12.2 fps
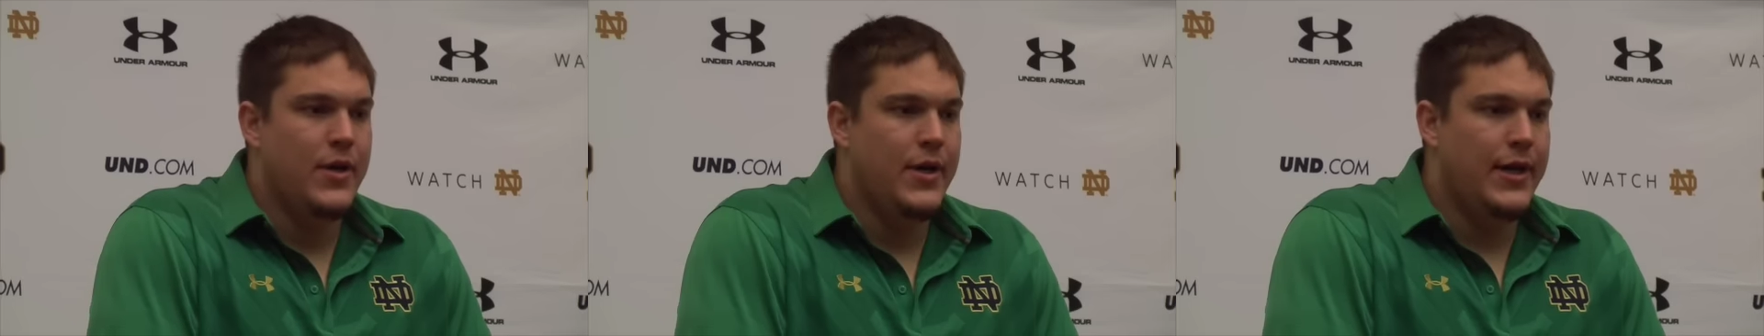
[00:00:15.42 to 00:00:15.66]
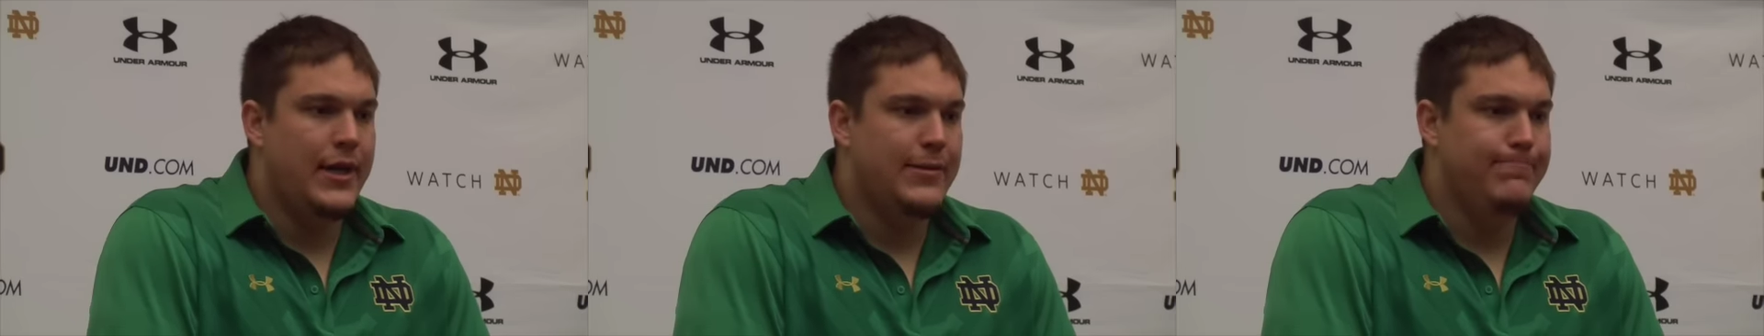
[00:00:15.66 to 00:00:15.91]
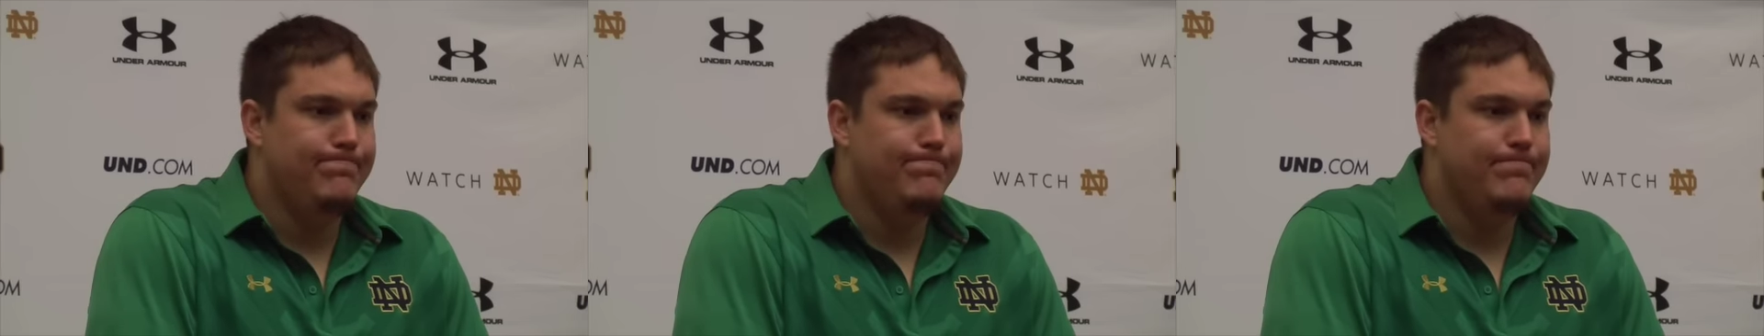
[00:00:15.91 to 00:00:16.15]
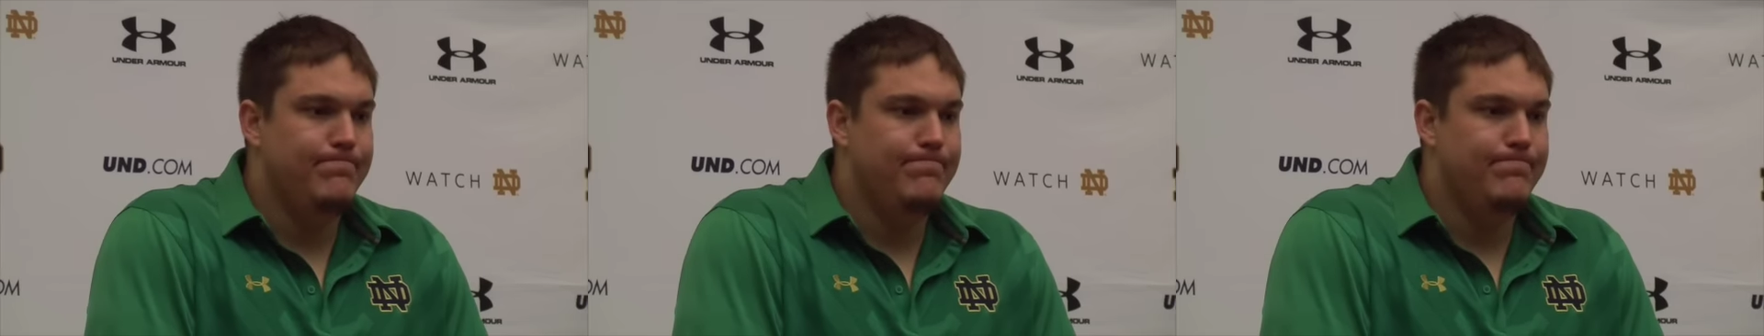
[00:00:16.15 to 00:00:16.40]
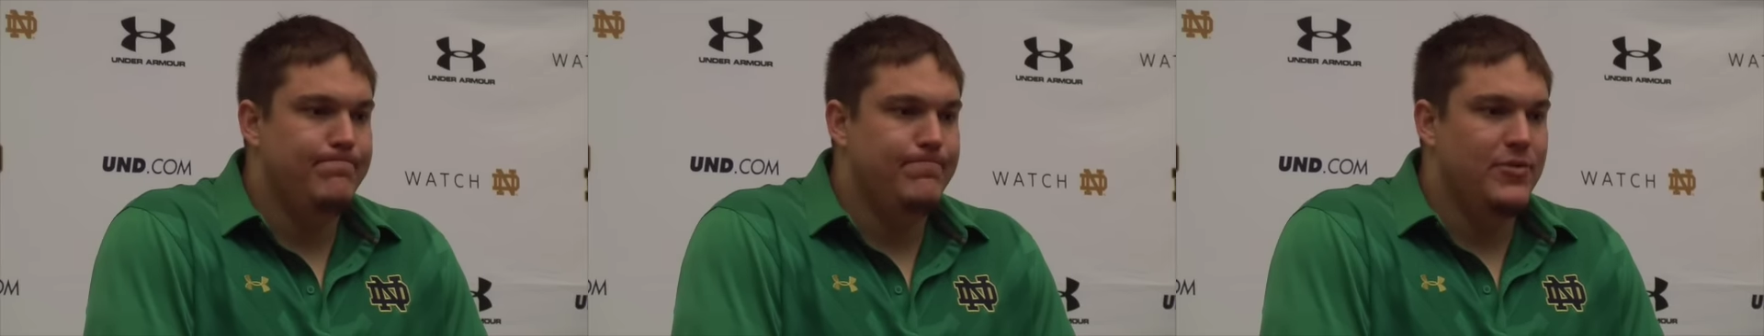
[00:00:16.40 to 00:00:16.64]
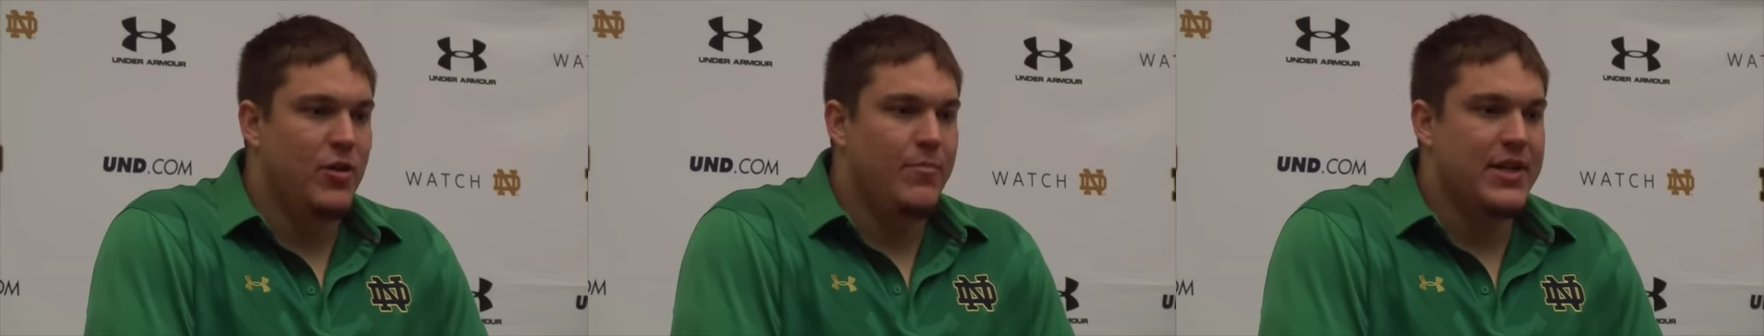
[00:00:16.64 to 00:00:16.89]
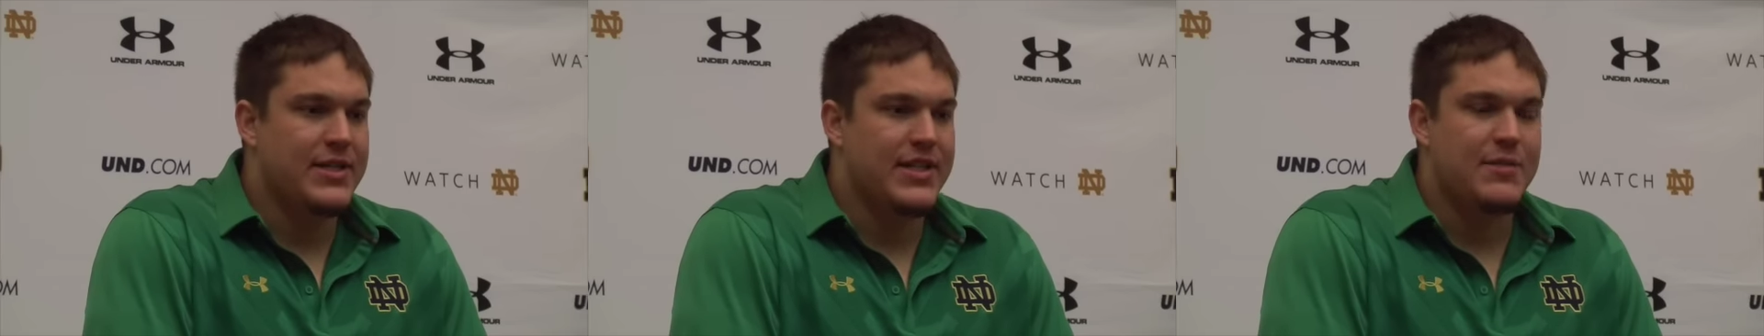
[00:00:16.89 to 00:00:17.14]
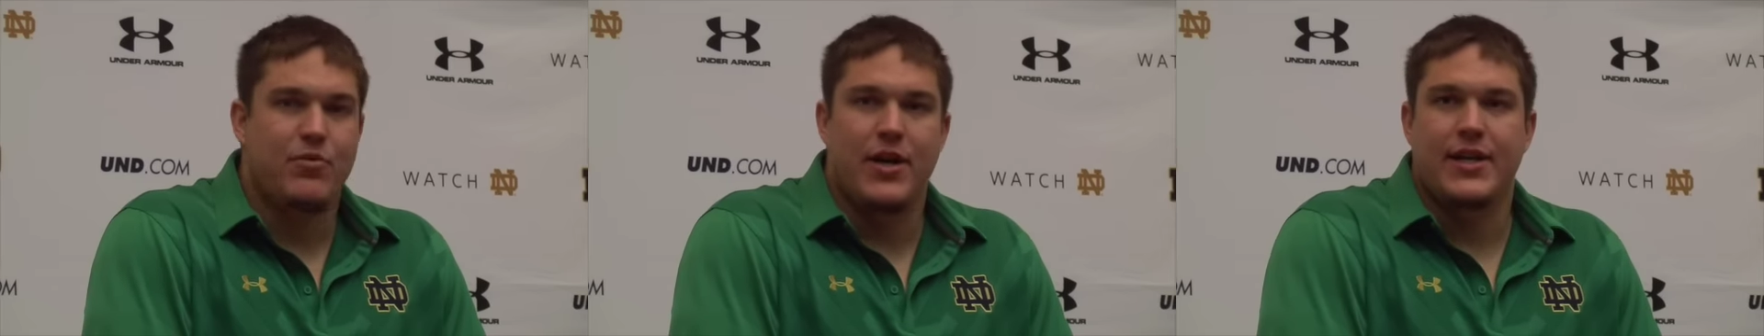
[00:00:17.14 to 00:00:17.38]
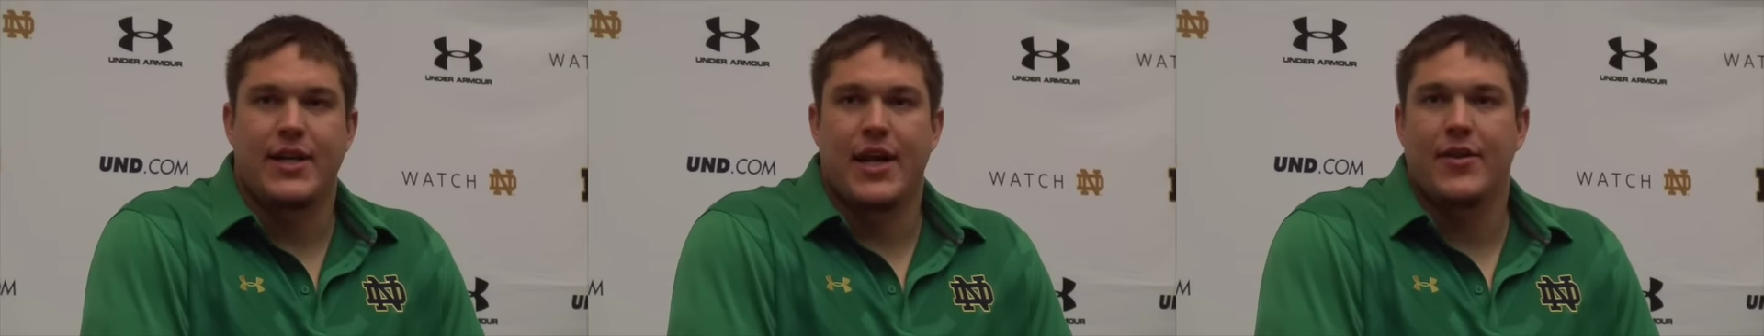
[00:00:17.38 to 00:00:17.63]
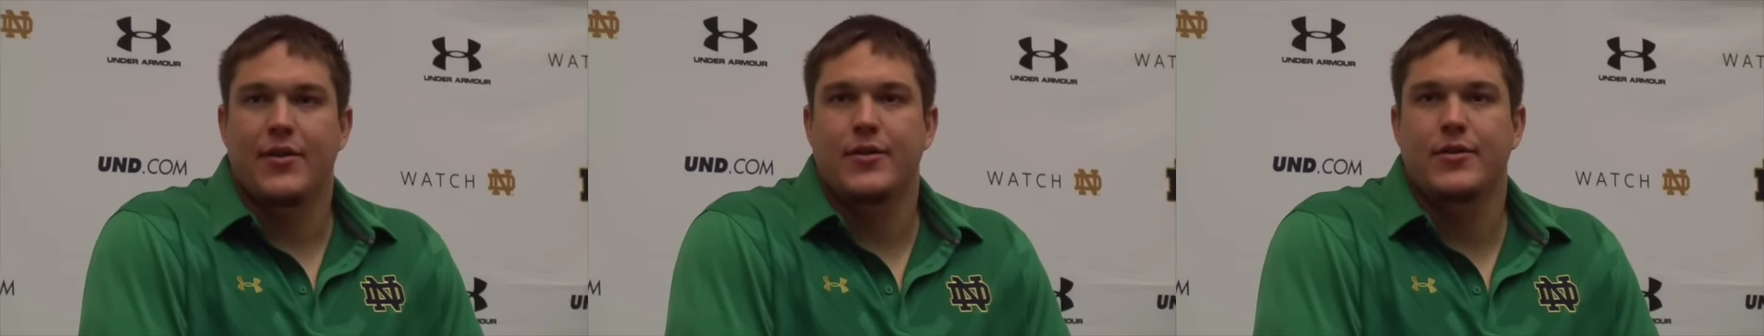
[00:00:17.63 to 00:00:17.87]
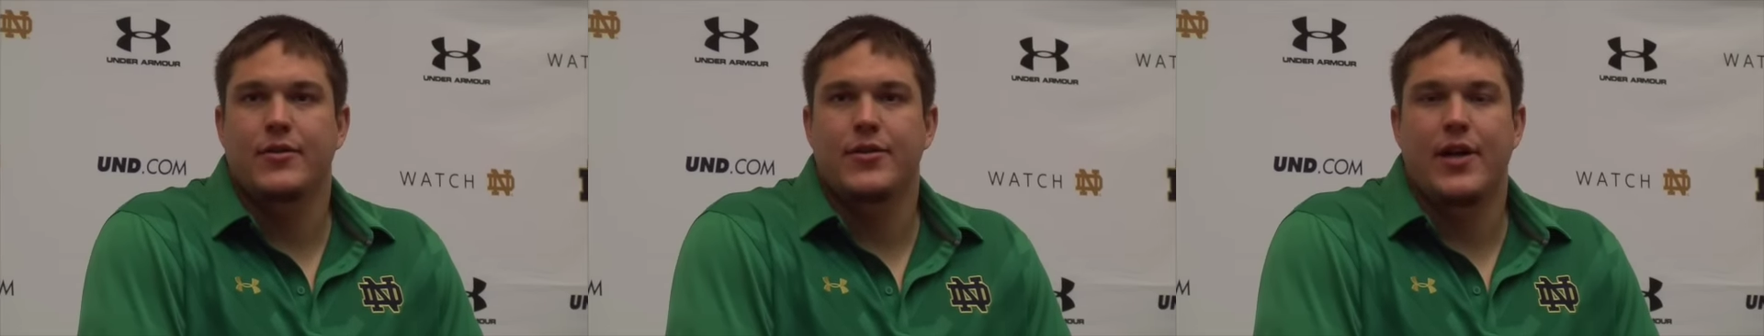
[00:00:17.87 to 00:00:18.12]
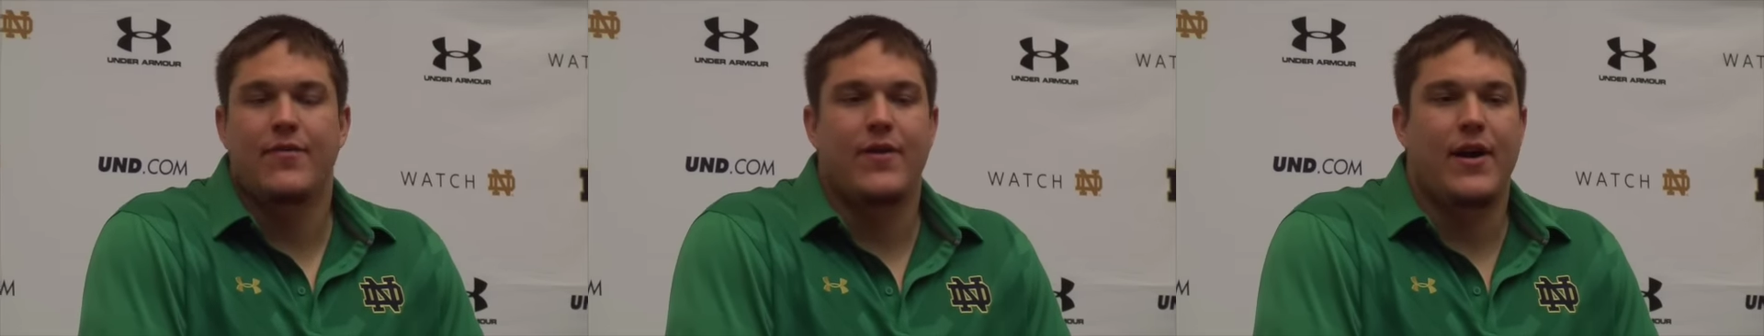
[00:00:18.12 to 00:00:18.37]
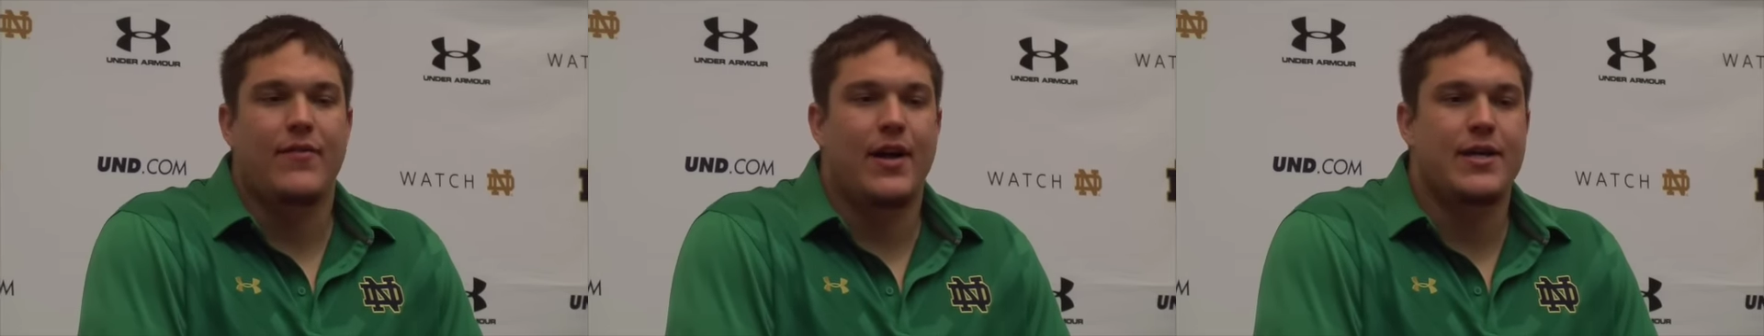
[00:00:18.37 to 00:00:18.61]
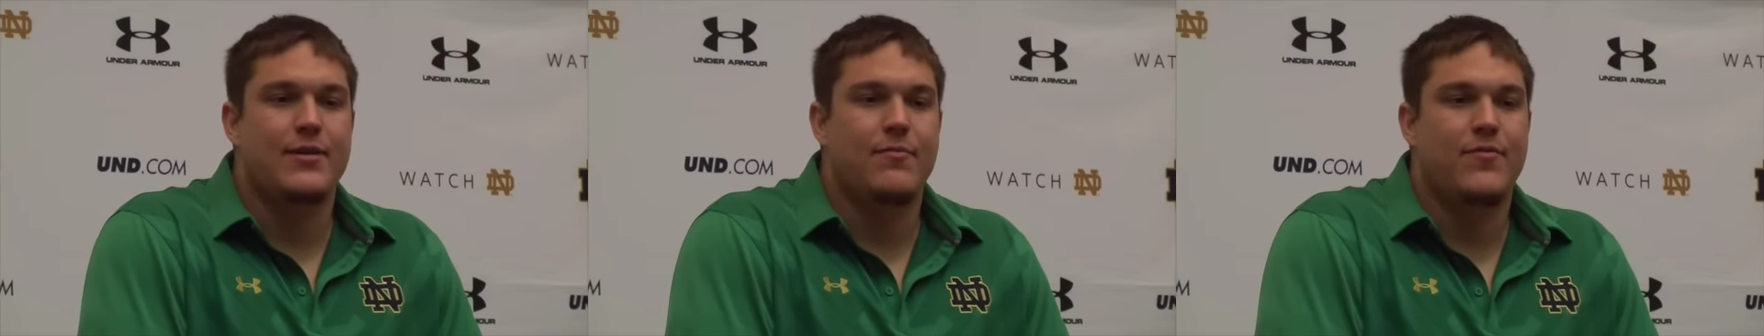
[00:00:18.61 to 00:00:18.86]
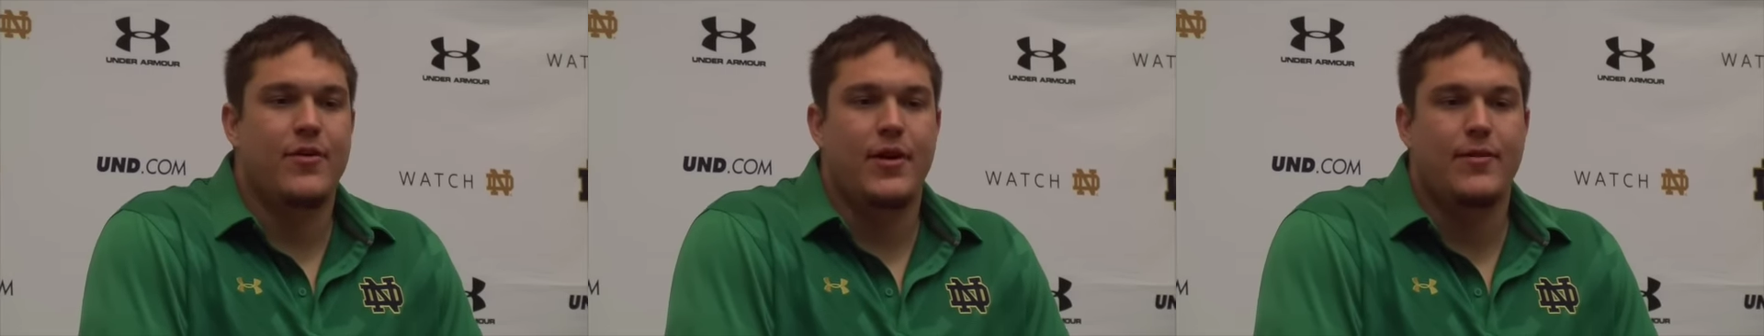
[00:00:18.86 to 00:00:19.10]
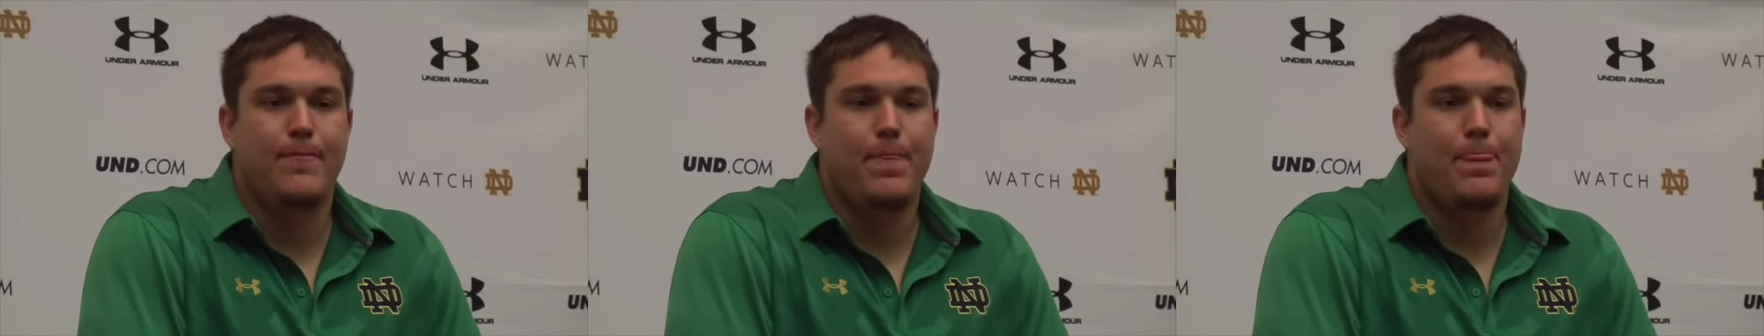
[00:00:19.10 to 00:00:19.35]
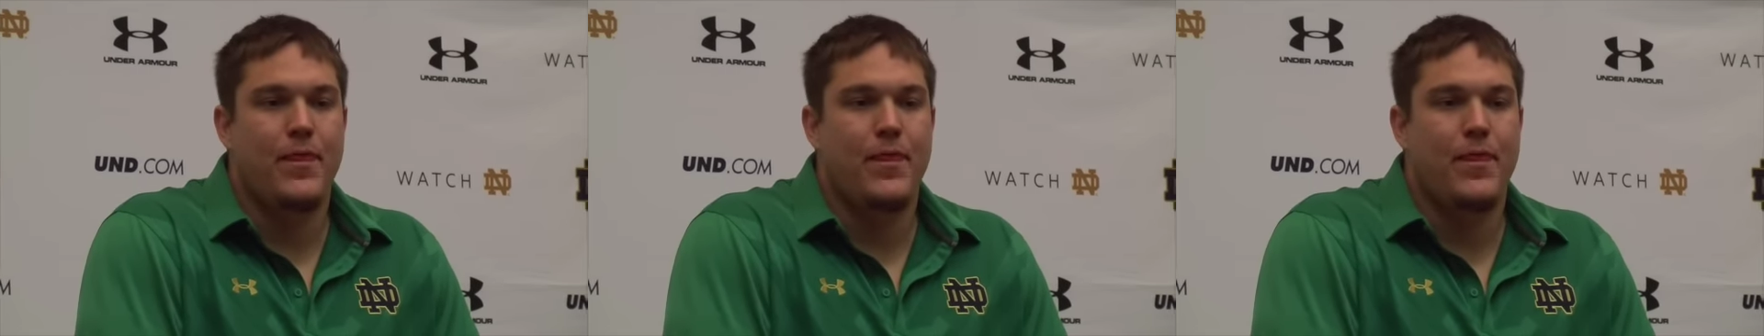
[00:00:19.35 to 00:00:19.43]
You know, the biggest thing is playing together. You got five guys up front.